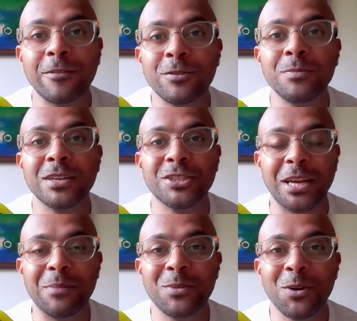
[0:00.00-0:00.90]
to be
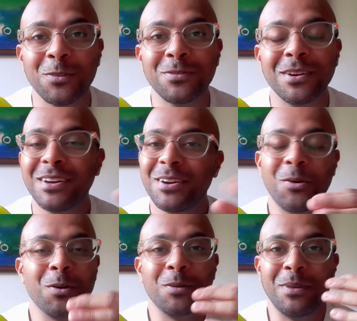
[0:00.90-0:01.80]
ashamed of.
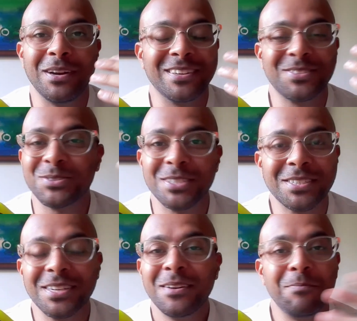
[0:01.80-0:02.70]
So just
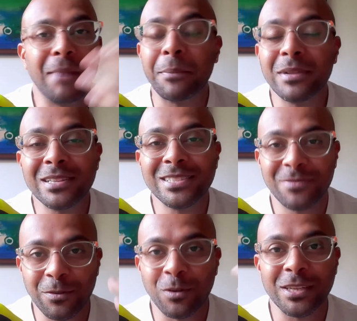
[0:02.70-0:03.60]
mammals,
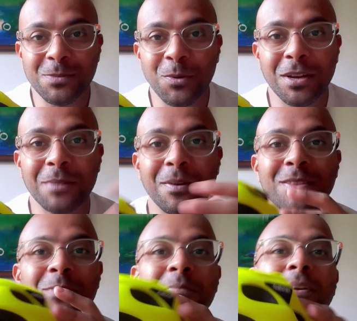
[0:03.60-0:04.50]
we've already spoken about them.